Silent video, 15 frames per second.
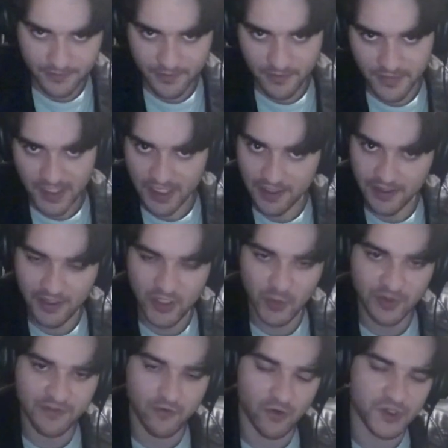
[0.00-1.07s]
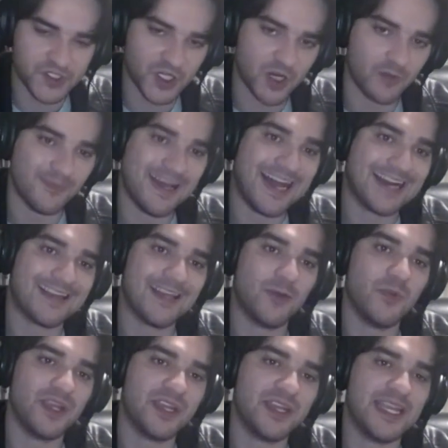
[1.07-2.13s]
then he'll be forced to come back, and we
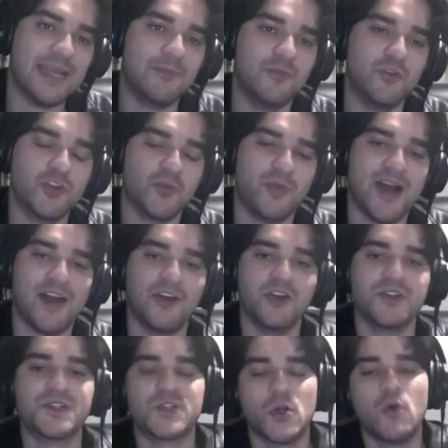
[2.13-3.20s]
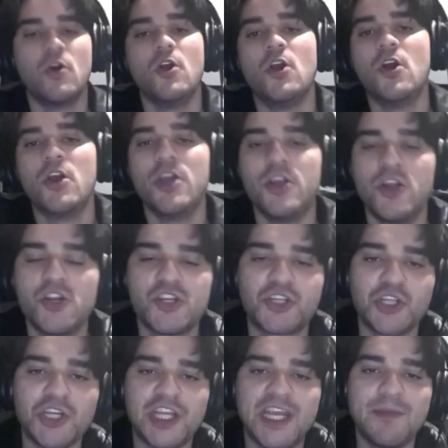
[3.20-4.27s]
can keep doing the pattern. So you're just
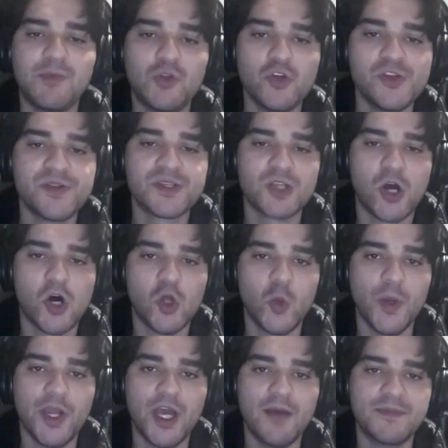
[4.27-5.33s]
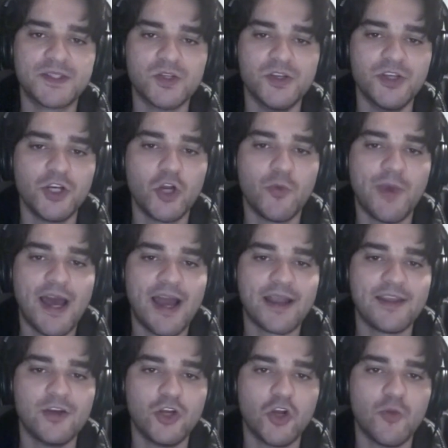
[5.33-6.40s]
gonna keep doing this all the way up. So he'll go back,
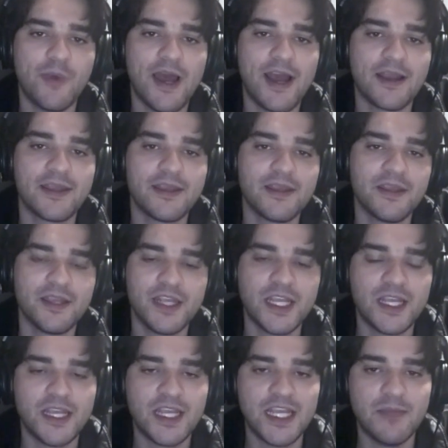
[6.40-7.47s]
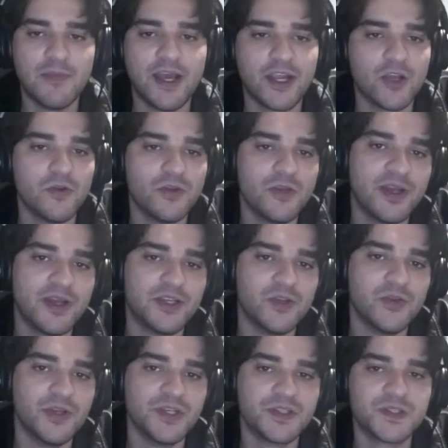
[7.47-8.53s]
he might do
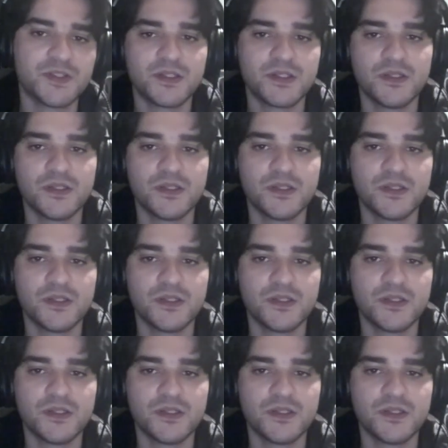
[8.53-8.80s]
this.